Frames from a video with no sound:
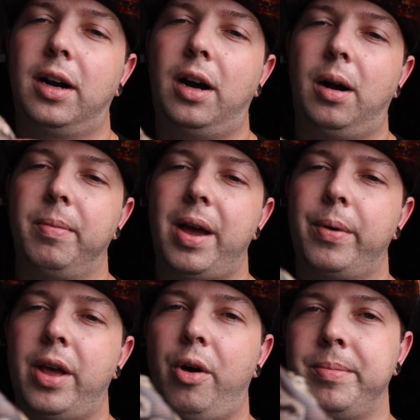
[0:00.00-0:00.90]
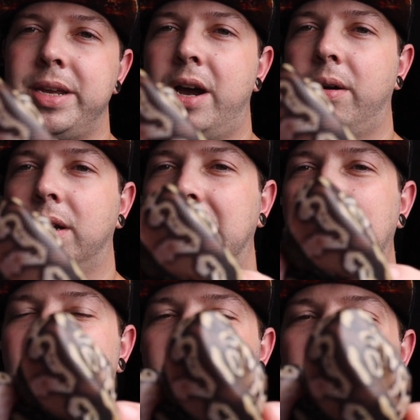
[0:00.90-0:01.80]
That would help me out, because
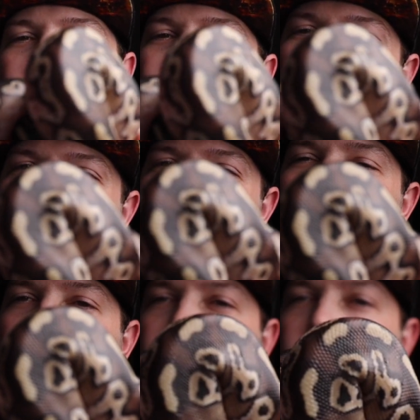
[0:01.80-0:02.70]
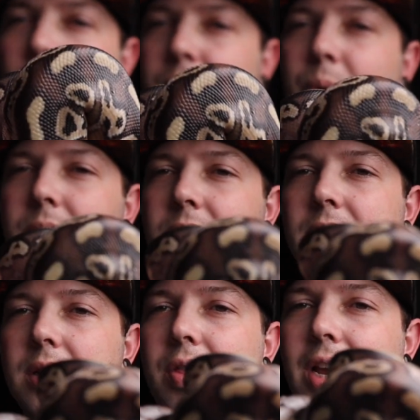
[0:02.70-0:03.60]
again, I'm starting to lean more towards
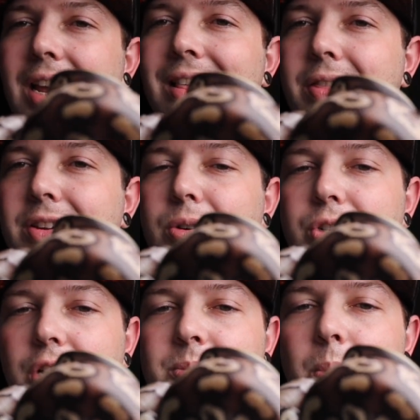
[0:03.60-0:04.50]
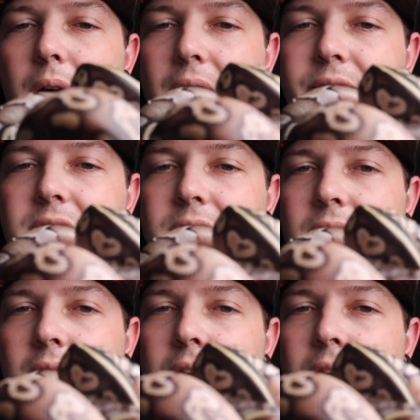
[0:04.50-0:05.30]
thinking that these are just Mojaves,